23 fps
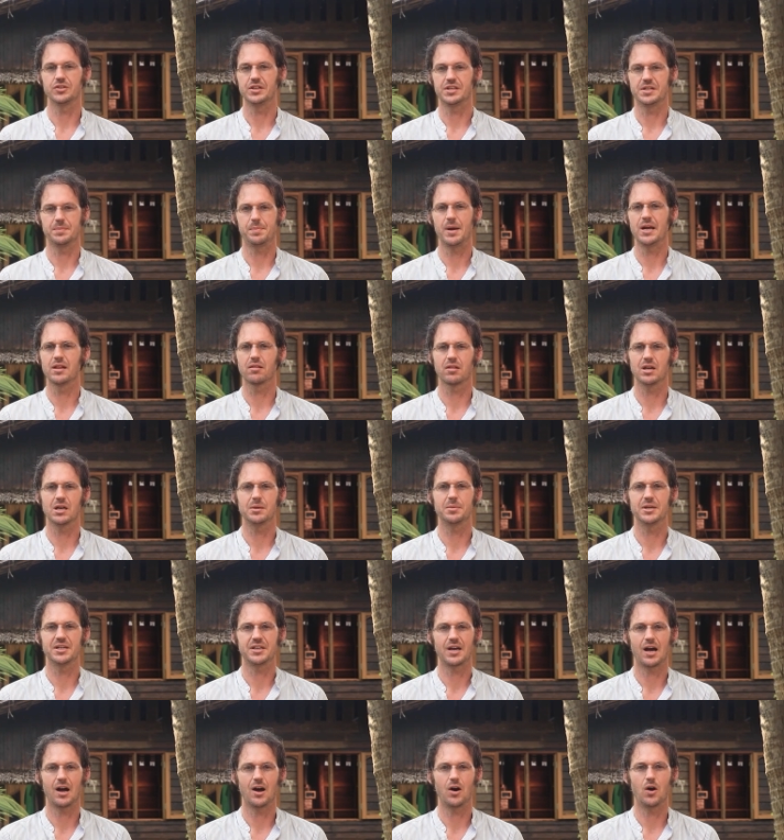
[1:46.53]
It depends a little
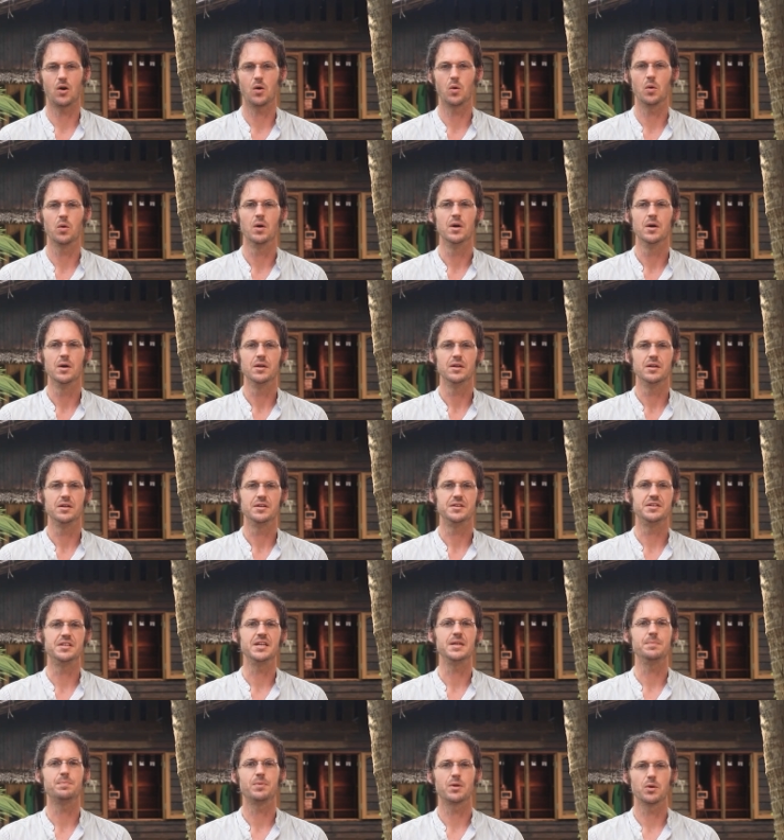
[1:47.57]
bit how
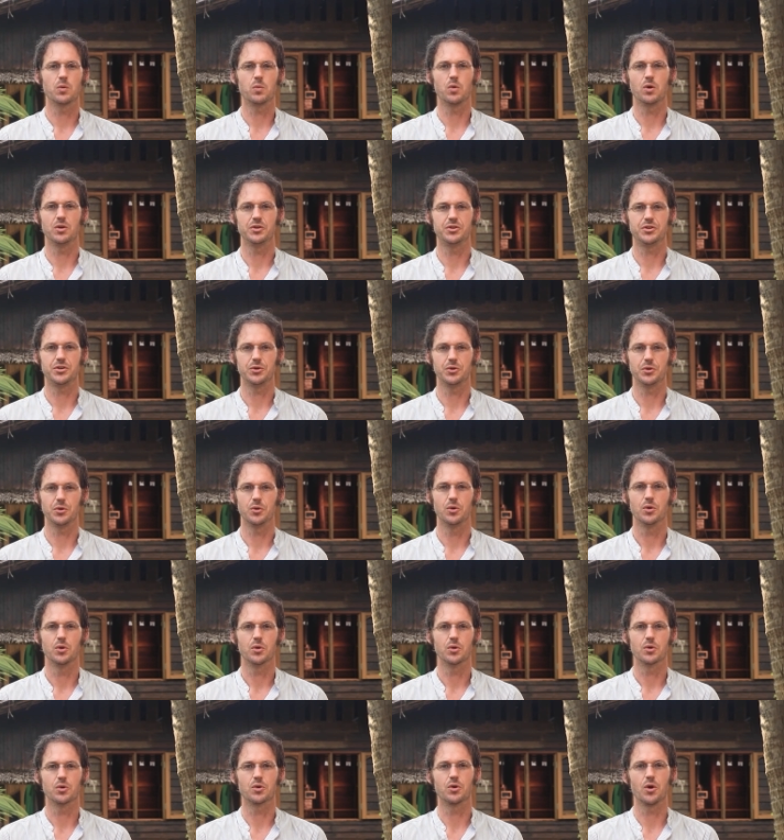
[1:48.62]
deep you want to
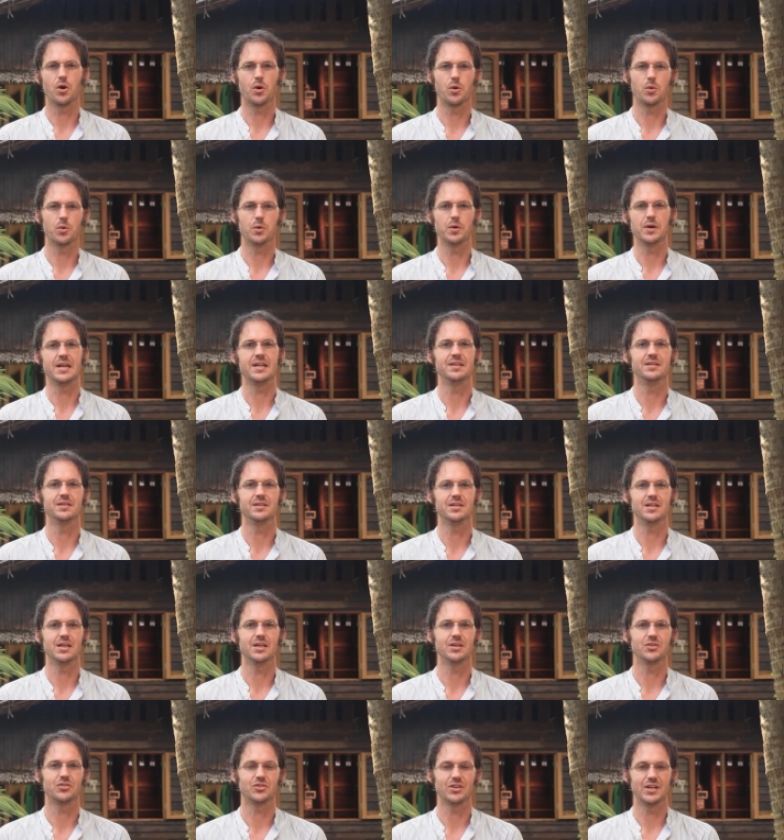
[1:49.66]
go in
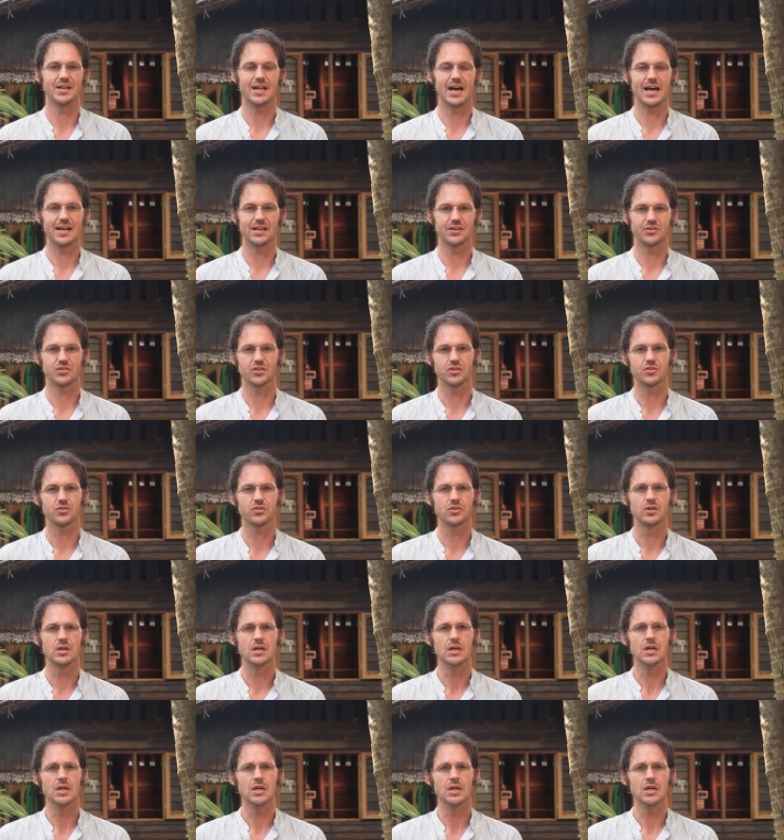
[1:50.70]
this analysis.